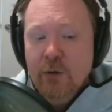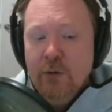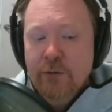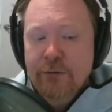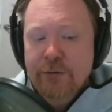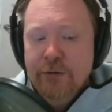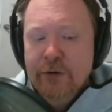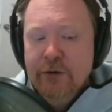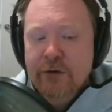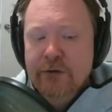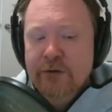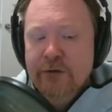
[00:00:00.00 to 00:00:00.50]

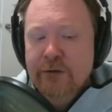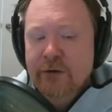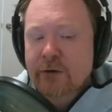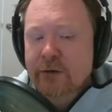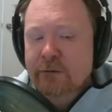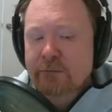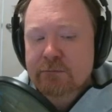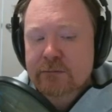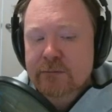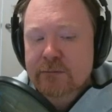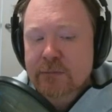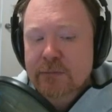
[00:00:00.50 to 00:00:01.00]
focus
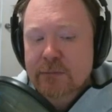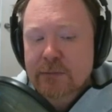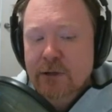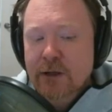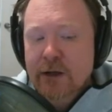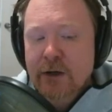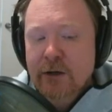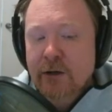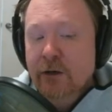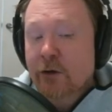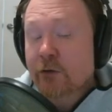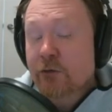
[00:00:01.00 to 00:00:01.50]
on,
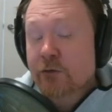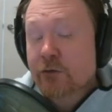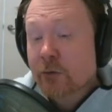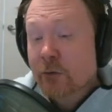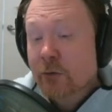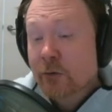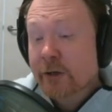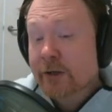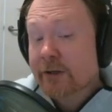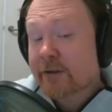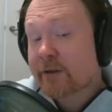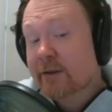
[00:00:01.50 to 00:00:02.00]
I don't know,
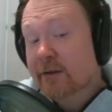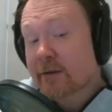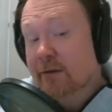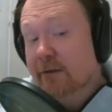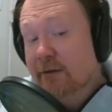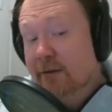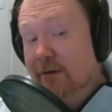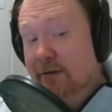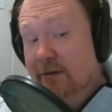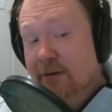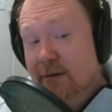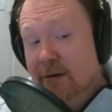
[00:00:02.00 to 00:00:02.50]
drawing
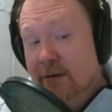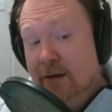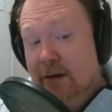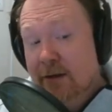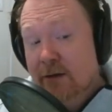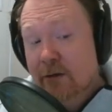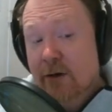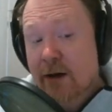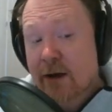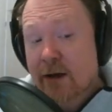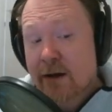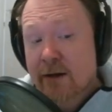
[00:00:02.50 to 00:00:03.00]
skills,
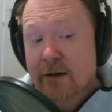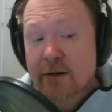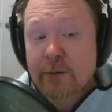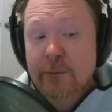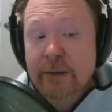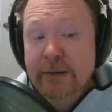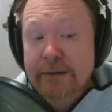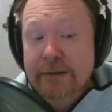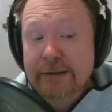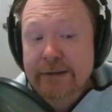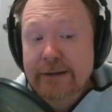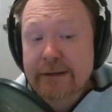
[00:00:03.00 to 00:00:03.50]
like your art
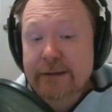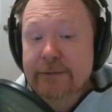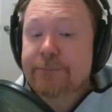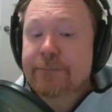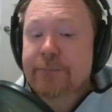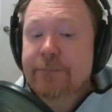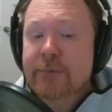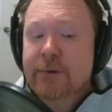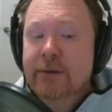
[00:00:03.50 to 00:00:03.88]
ability.